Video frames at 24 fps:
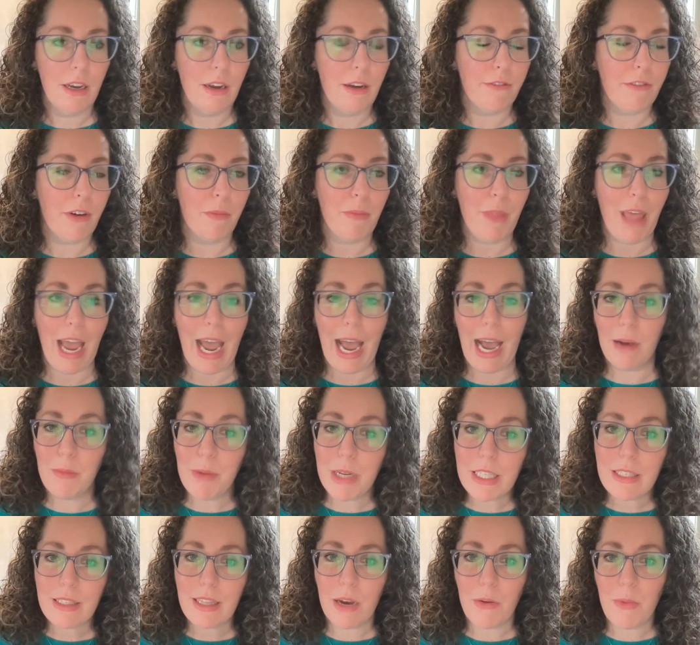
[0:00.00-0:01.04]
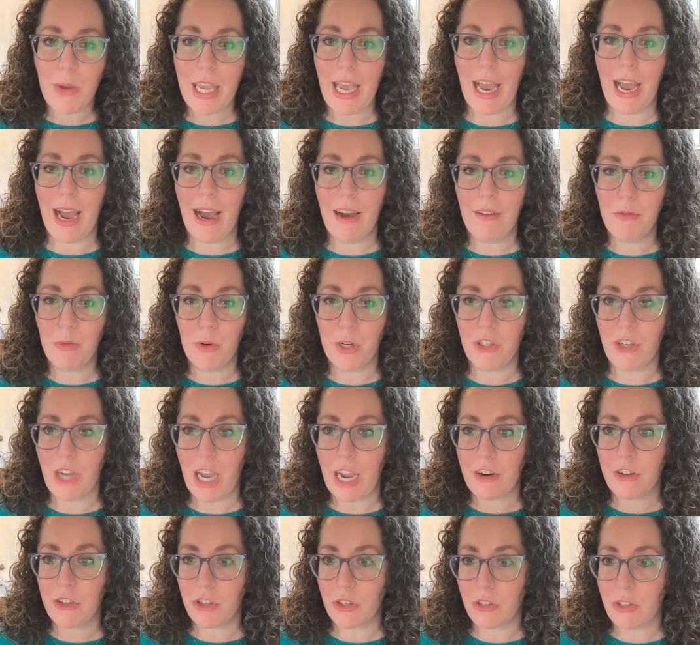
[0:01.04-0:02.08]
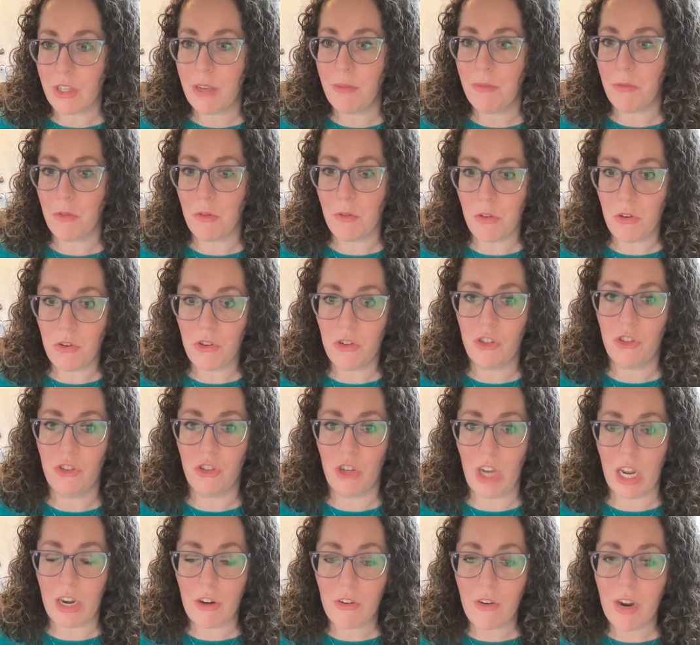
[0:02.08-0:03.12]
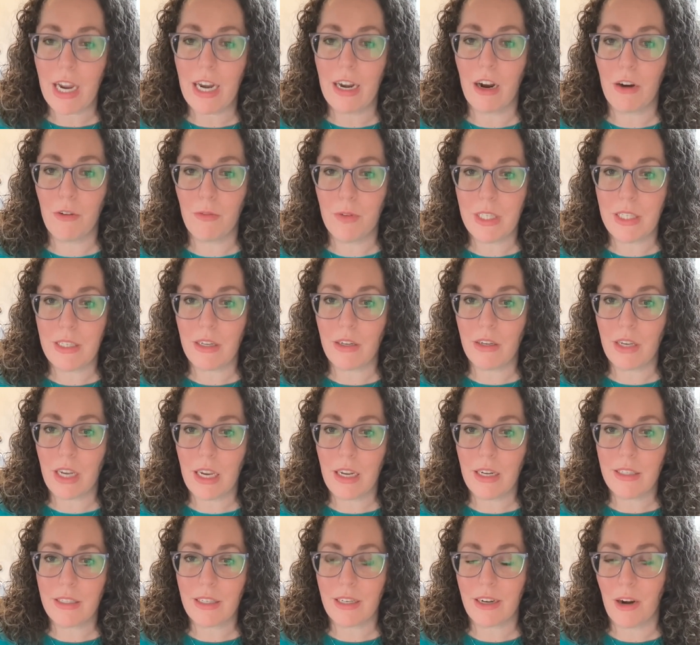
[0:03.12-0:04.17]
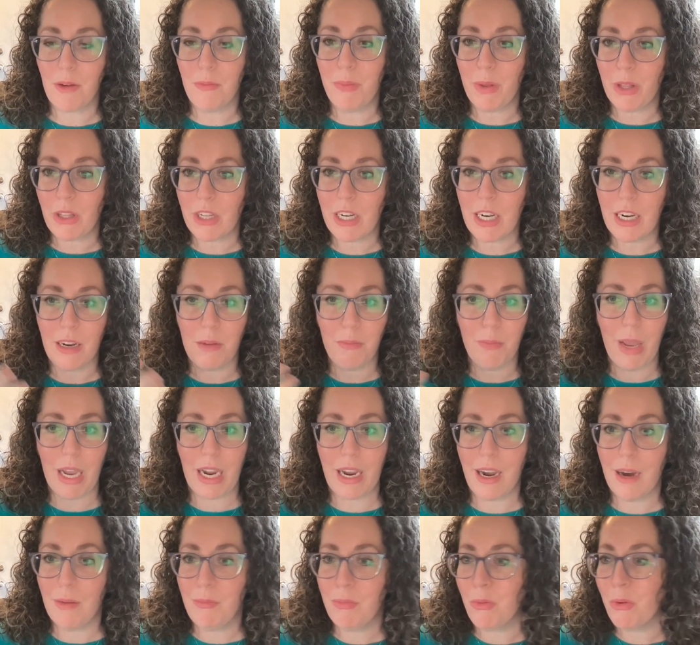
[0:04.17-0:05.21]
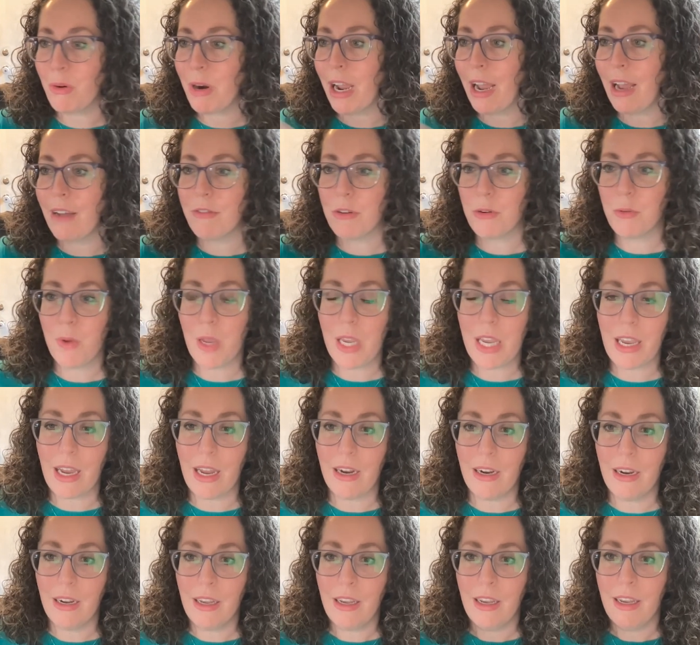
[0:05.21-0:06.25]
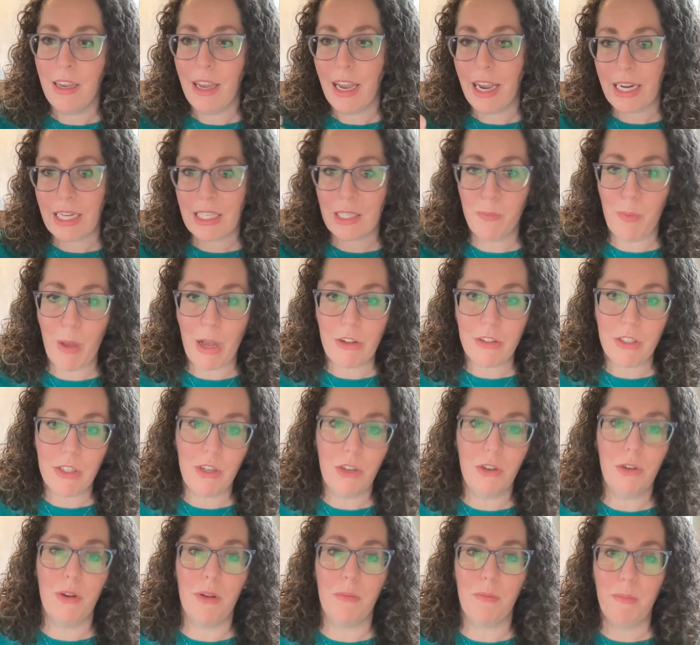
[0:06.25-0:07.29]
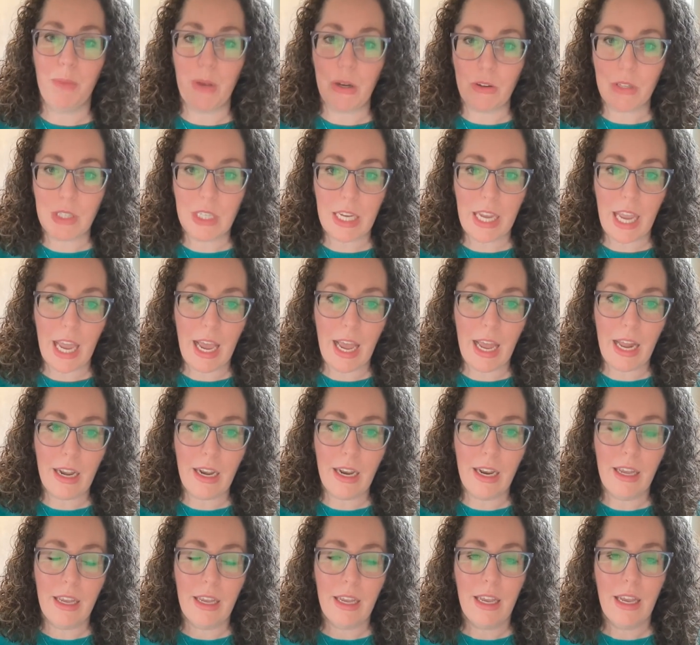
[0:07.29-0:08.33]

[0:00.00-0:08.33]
from the habits that we have, which actually generate our resilience and our ability to pick up wherever we get expelled to and build again,